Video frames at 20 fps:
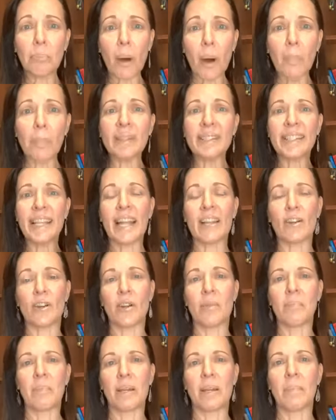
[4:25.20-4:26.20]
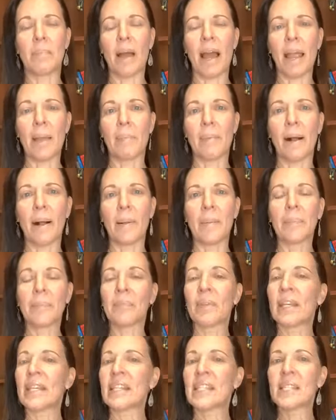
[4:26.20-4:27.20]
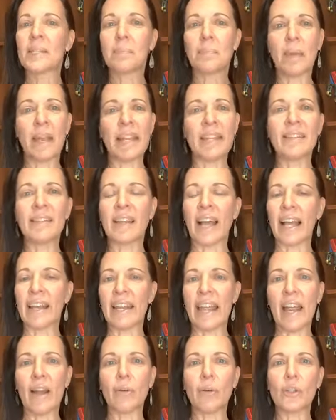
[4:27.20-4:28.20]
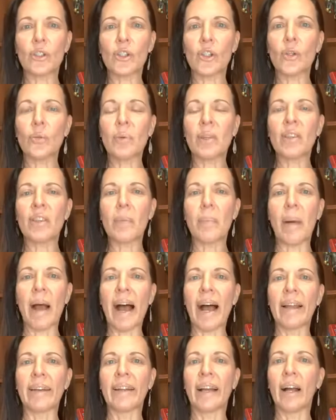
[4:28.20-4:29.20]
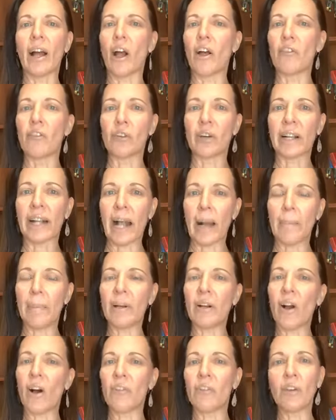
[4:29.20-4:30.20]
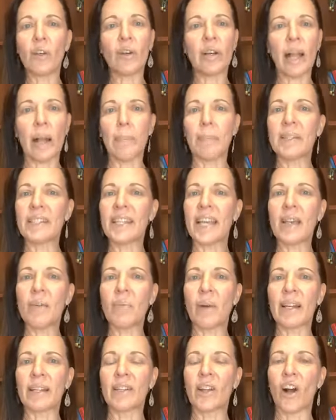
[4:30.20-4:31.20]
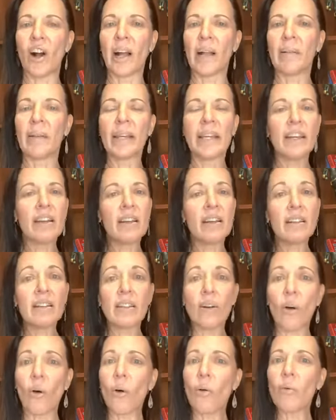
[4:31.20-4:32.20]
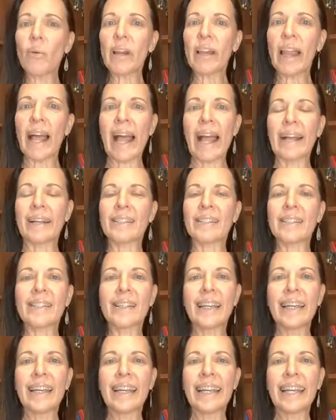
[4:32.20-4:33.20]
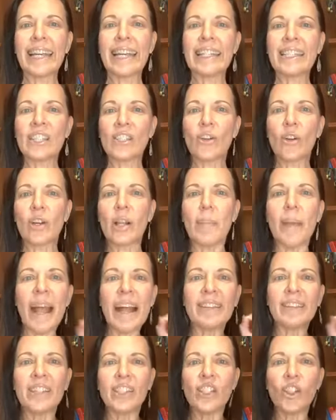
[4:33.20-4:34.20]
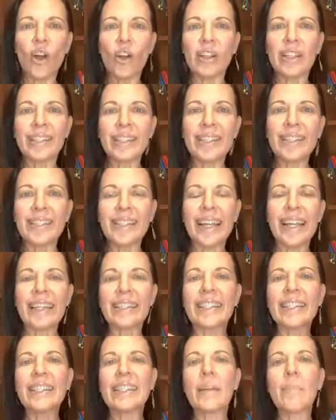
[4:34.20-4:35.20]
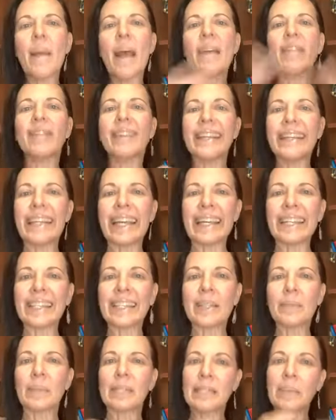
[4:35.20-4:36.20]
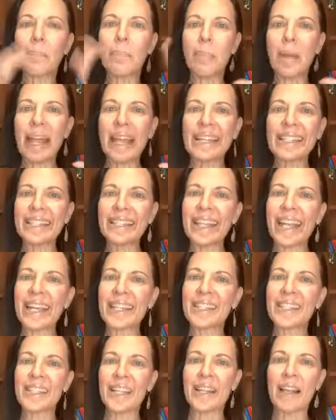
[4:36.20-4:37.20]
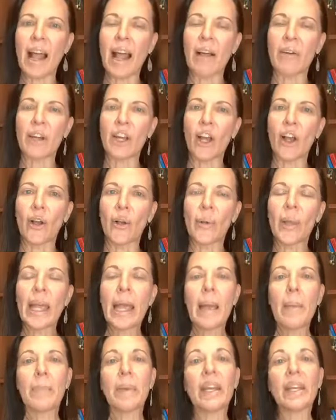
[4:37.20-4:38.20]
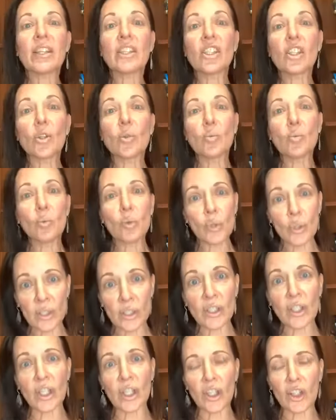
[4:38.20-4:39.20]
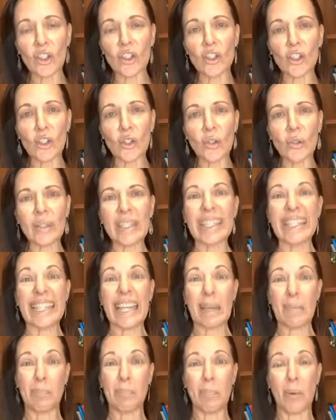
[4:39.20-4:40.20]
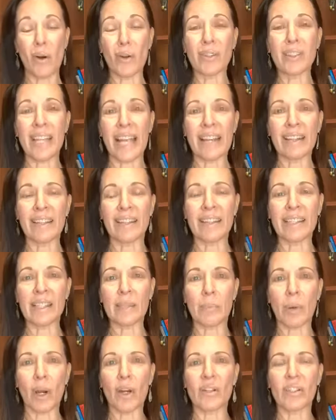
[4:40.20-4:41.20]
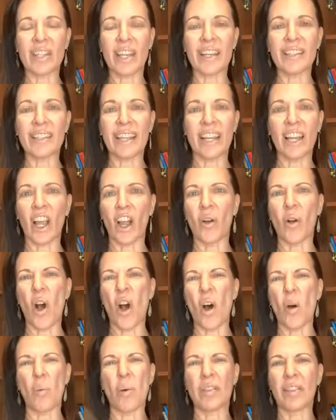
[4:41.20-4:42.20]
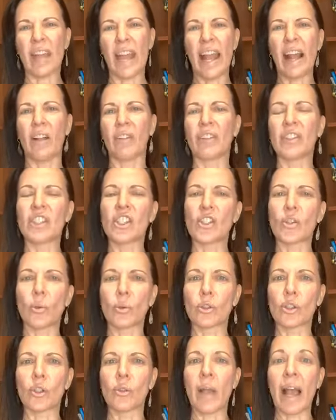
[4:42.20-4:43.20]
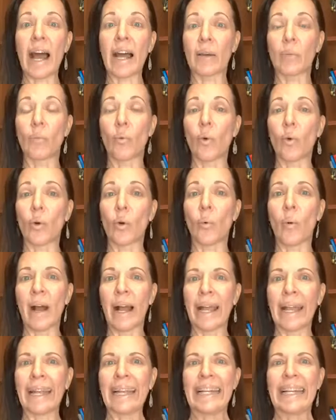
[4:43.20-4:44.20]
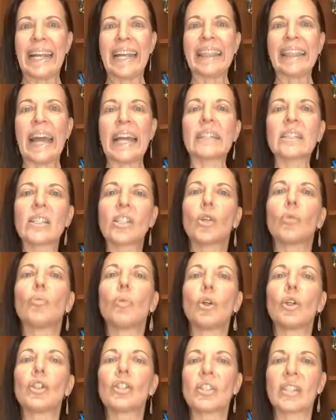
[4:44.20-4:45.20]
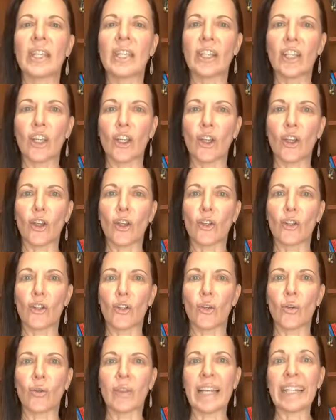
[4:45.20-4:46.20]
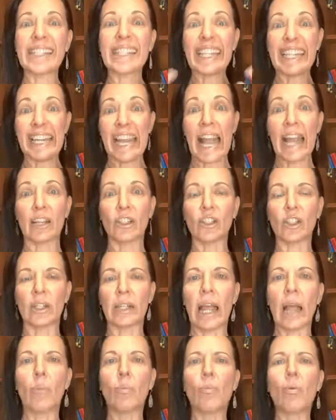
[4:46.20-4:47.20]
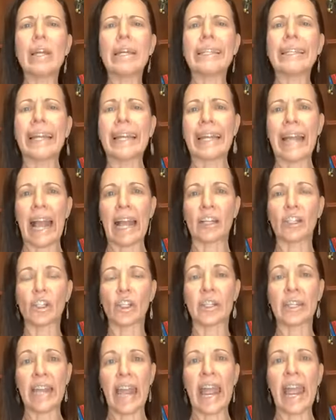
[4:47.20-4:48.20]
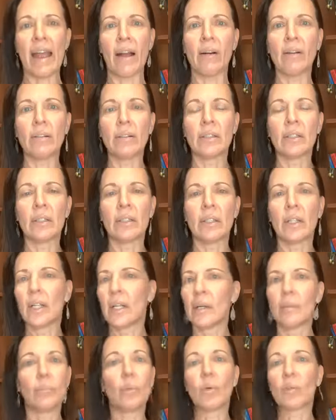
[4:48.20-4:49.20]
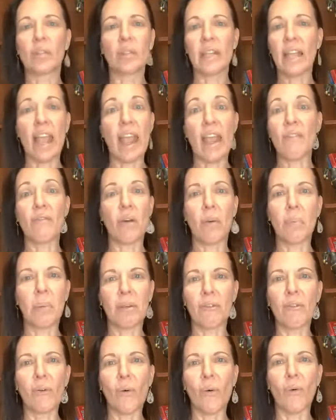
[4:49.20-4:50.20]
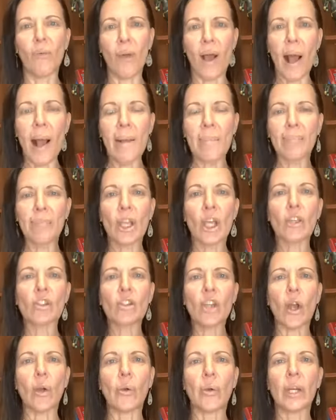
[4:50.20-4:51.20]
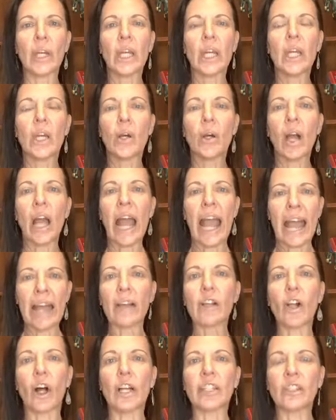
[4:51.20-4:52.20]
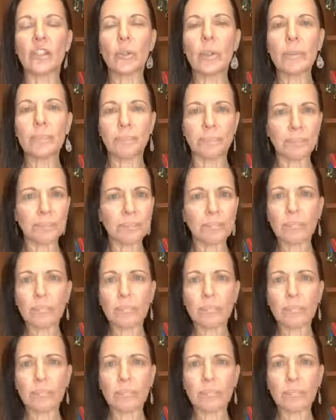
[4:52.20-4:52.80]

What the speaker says: pop it down on a bit of paper, spend an hour or two with your partner over a cup of coffee or a cup of tea one night, all relaxed. It's not about the dollars and cents, it's about the guesstimates, best guess scenario. Because the worst thing you could do is get bogged down in this process and go, oh, what the hell, this is all too hard, and walk away. That's the worst thing that you could do. That's inaction, and we need action now more than ever before, right? So how did I do it?